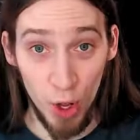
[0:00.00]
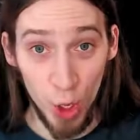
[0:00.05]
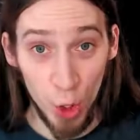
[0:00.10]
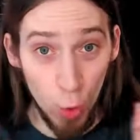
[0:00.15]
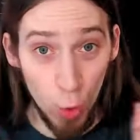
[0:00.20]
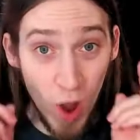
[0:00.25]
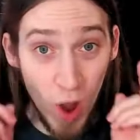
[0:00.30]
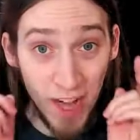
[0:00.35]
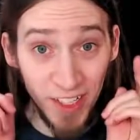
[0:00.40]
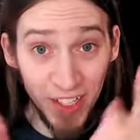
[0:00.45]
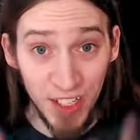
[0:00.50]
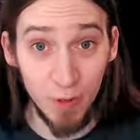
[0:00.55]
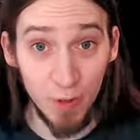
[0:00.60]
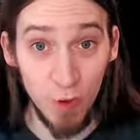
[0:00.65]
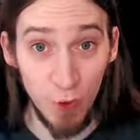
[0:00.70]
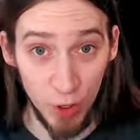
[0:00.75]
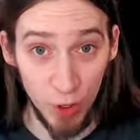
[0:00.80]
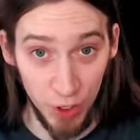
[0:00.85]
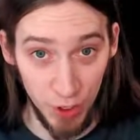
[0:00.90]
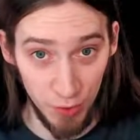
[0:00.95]
waiting
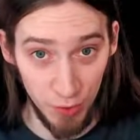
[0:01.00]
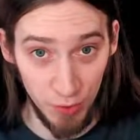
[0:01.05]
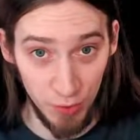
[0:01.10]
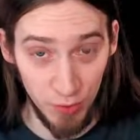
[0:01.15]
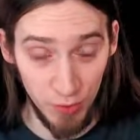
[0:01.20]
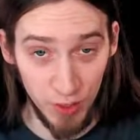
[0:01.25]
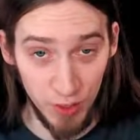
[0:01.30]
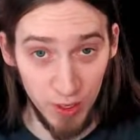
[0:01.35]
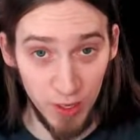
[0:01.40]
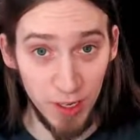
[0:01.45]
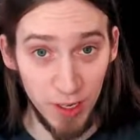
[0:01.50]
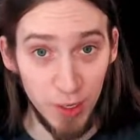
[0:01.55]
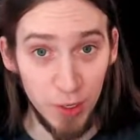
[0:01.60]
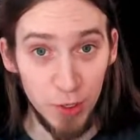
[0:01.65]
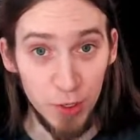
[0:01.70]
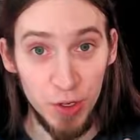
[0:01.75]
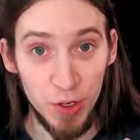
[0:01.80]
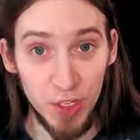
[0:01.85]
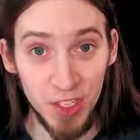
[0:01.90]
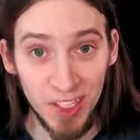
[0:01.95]
for you to
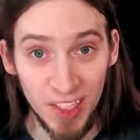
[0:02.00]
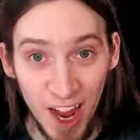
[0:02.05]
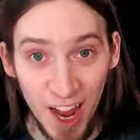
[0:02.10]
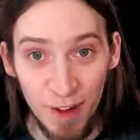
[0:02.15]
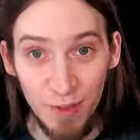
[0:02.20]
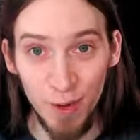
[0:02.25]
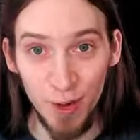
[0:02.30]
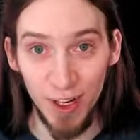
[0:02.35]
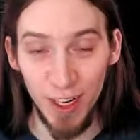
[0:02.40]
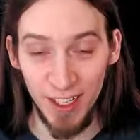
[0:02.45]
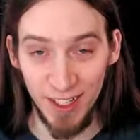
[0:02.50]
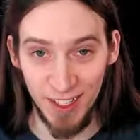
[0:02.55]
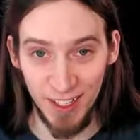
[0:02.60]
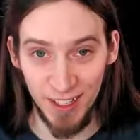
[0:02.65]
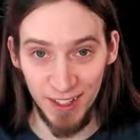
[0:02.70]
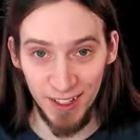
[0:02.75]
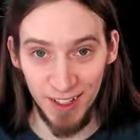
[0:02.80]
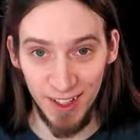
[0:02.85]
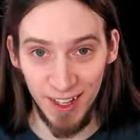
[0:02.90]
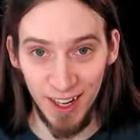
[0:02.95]
discover it
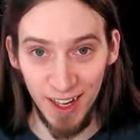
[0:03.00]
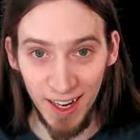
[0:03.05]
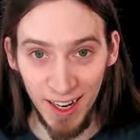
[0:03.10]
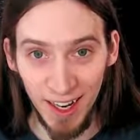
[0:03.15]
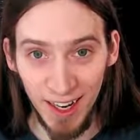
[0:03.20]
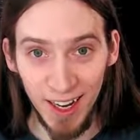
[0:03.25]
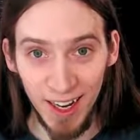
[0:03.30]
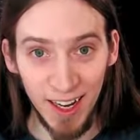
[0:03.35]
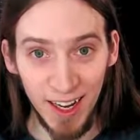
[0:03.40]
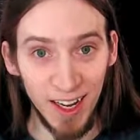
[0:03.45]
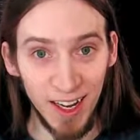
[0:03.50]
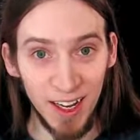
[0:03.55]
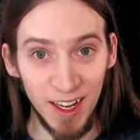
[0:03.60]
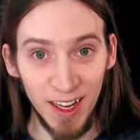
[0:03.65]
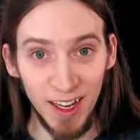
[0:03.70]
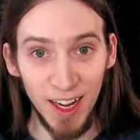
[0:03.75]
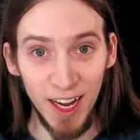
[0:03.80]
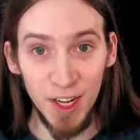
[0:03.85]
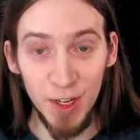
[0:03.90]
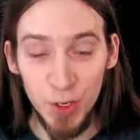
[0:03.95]

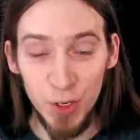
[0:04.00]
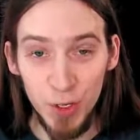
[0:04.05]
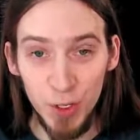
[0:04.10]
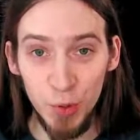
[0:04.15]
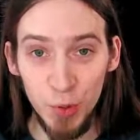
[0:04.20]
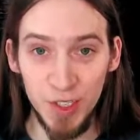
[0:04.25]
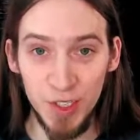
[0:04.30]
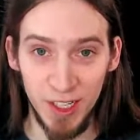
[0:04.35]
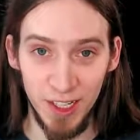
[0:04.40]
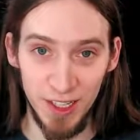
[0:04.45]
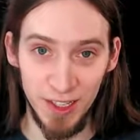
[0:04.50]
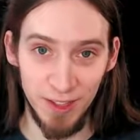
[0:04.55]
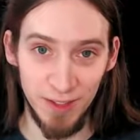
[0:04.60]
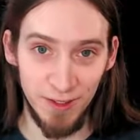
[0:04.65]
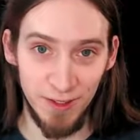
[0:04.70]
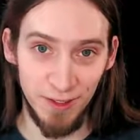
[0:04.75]
and to use it.